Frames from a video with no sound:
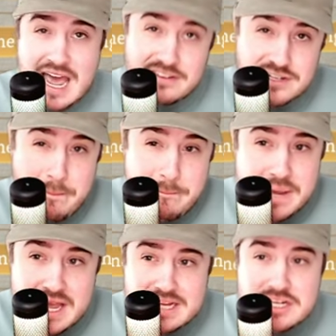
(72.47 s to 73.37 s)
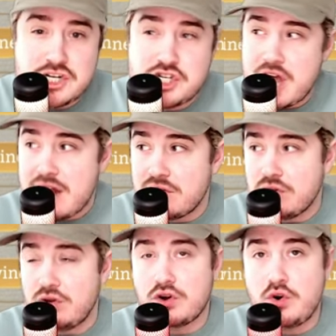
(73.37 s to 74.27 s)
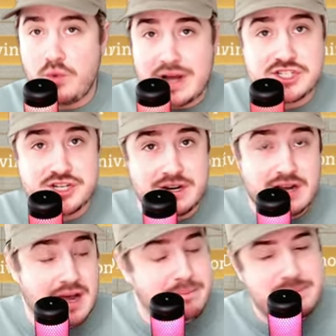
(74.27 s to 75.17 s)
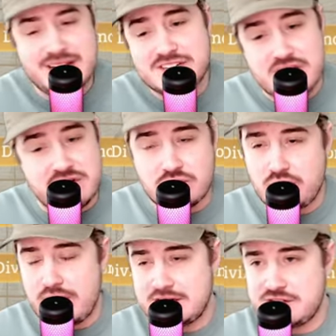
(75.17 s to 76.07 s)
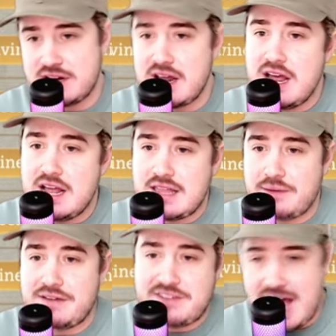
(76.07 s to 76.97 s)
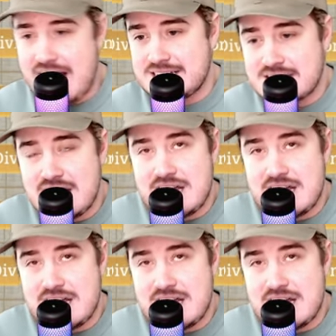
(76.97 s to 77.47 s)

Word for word: And there's a big general question, a big general question that we have to ask.